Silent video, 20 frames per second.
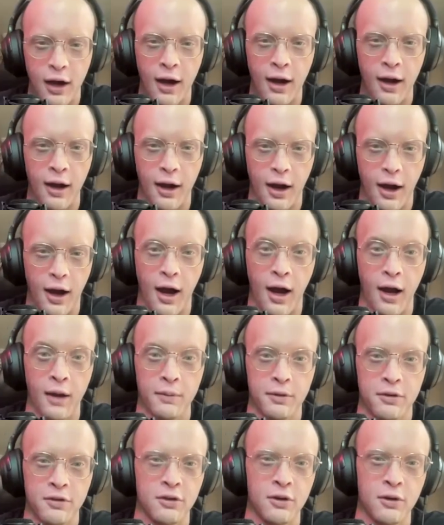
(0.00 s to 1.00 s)
I
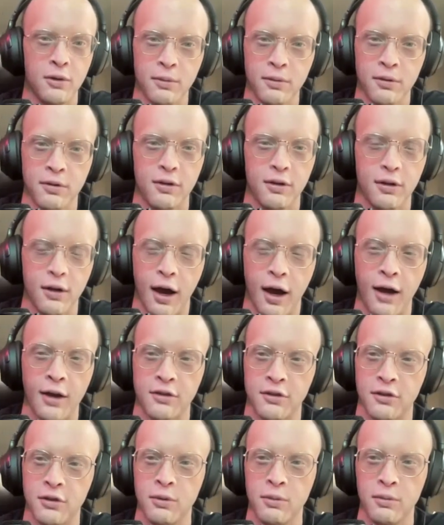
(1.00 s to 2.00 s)
assume
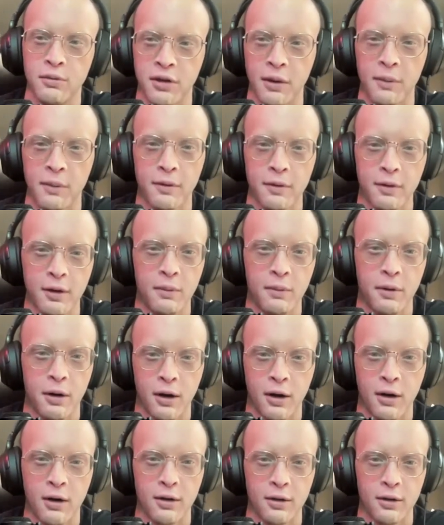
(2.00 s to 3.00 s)
some of them
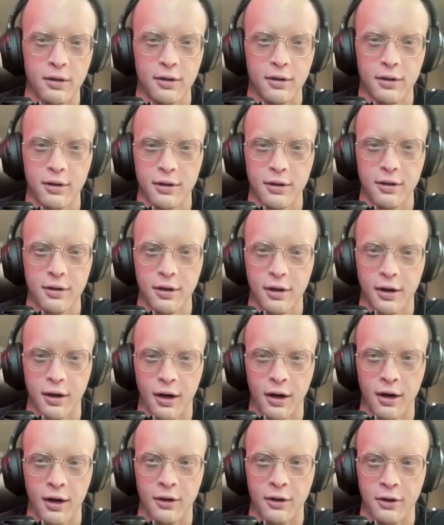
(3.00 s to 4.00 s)
are
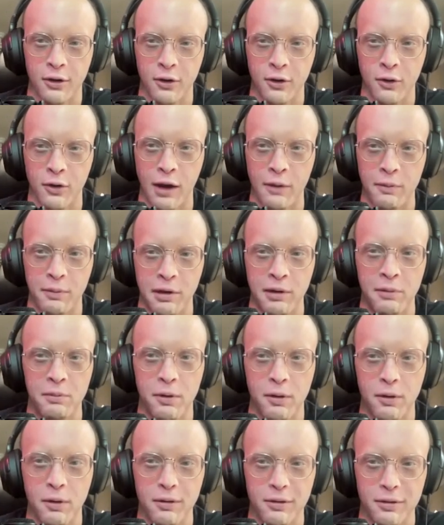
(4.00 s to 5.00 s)
great
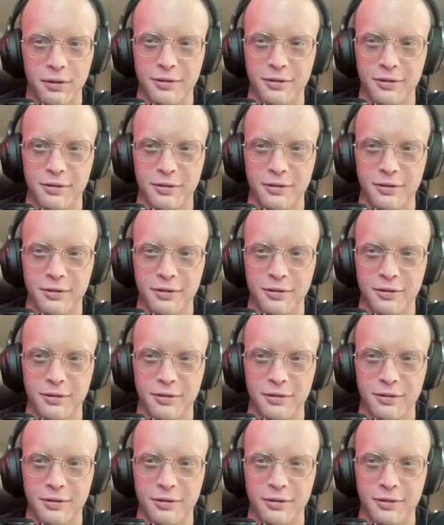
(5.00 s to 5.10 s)
people.